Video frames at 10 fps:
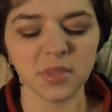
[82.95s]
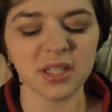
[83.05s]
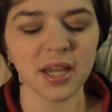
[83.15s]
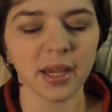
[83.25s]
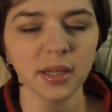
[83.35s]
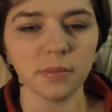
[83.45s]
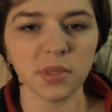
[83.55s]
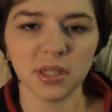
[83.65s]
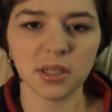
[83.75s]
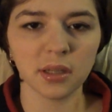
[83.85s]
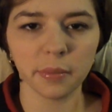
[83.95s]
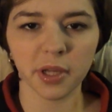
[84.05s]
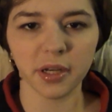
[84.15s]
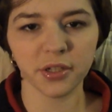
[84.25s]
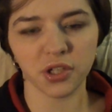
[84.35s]
The second tinted lip
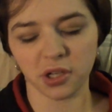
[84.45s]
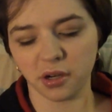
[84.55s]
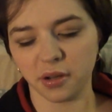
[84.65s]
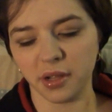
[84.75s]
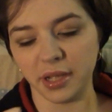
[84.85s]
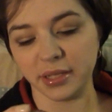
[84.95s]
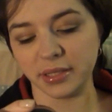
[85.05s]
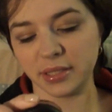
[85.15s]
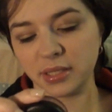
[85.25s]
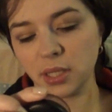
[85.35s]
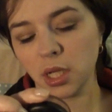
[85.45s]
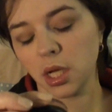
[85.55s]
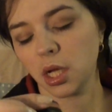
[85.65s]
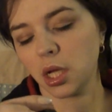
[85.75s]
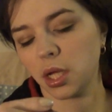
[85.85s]
conditioner is
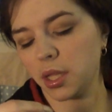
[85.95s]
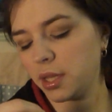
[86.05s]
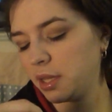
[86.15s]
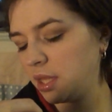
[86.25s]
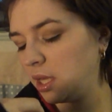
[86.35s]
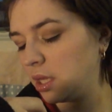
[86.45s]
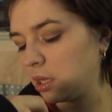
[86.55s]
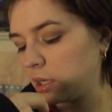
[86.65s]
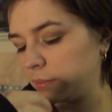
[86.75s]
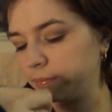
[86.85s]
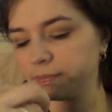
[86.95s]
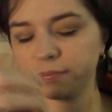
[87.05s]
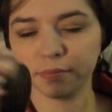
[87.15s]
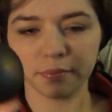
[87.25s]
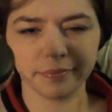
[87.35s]
the
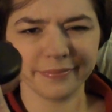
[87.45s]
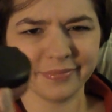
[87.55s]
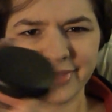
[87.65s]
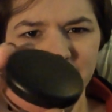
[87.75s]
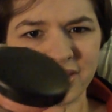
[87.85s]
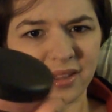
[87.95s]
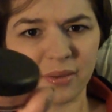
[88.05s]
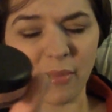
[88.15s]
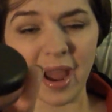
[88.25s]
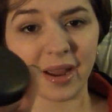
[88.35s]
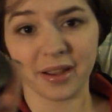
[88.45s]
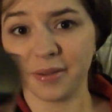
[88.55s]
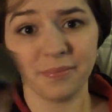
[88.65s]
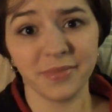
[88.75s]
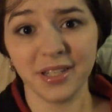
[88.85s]
it's just the MAC
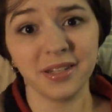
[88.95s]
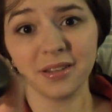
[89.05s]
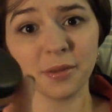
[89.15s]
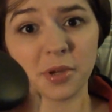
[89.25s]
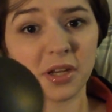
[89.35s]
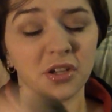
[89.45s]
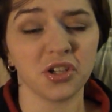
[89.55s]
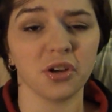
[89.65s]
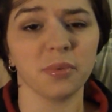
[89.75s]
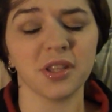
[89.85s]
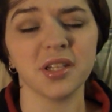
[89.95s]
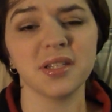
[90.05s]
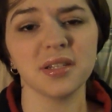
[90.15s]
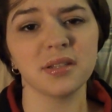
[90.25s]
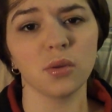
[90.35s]
tinted lip conditioner, but
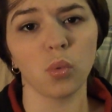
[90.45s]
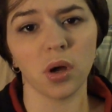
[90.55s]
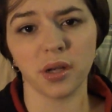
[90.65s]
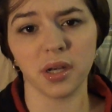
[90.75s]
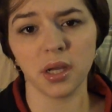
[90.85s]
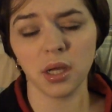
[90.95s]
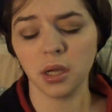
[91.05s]
this is the one